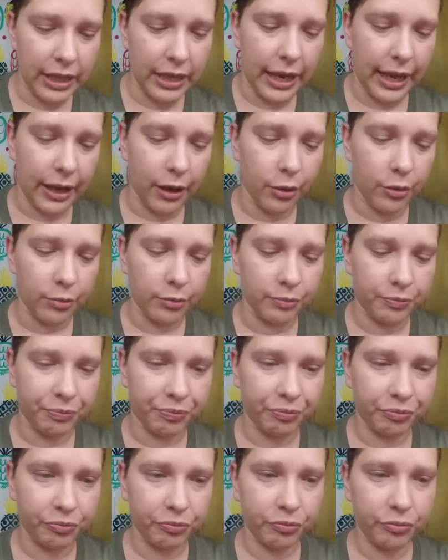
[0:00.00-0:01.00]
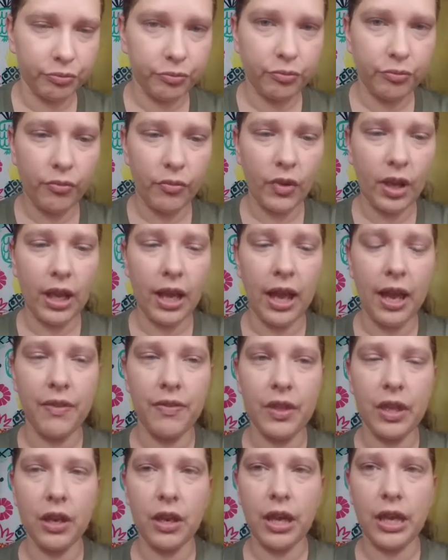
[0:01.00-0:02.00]
now, and
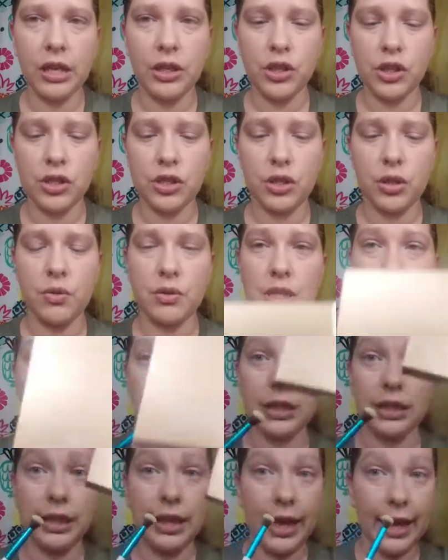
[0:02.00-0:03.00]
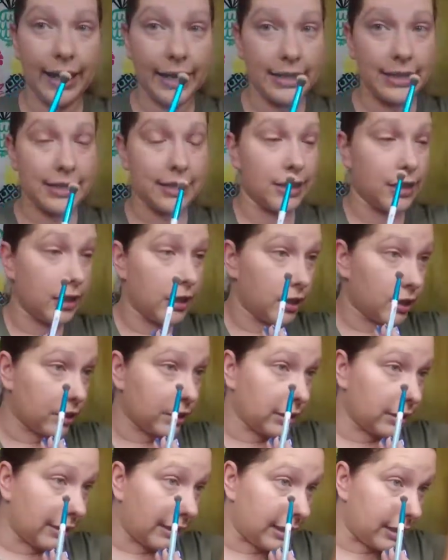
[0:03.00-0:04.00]
then I just use a light,
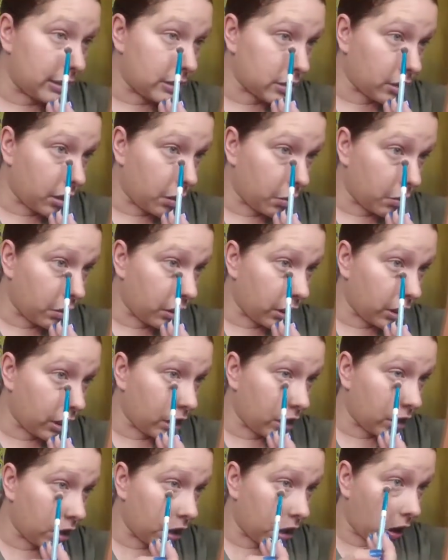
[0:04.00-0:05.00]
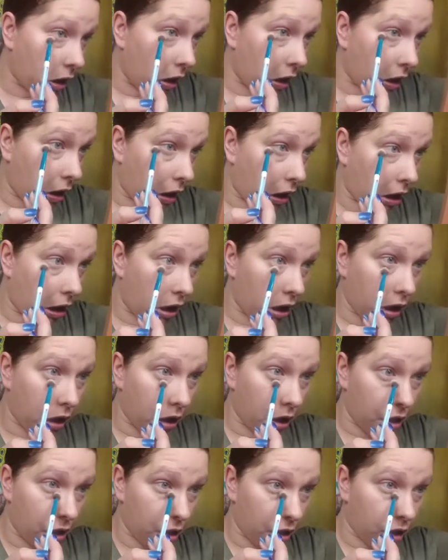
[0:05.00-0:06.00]
light coating
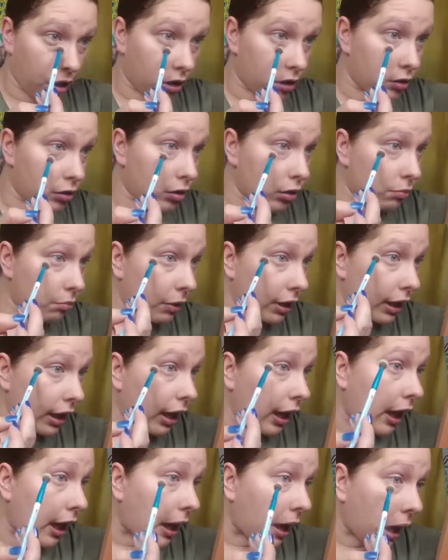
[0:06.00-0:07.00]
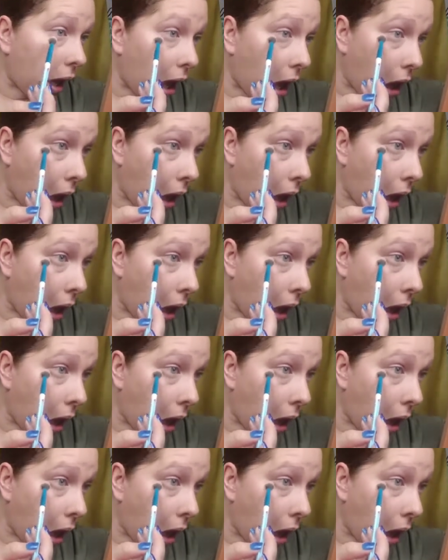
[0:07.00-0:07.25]
under my eye.